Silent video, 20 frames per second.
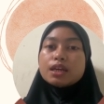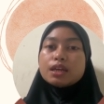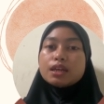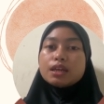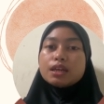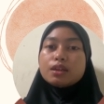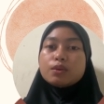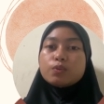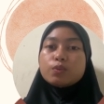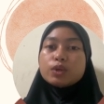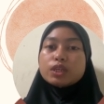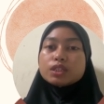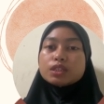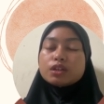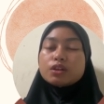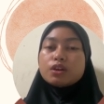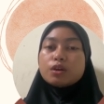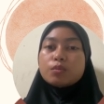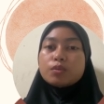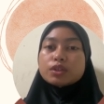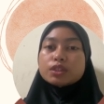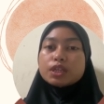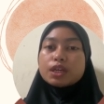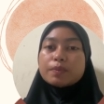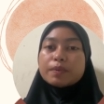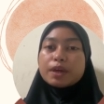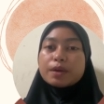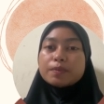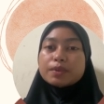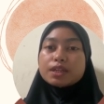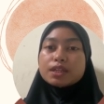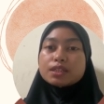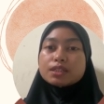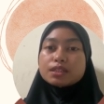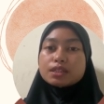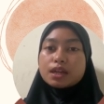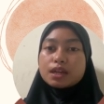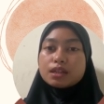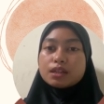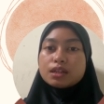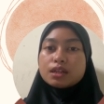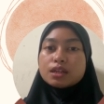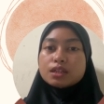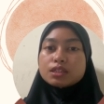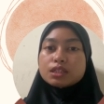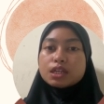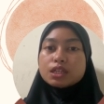in which a non-motile epithelial cell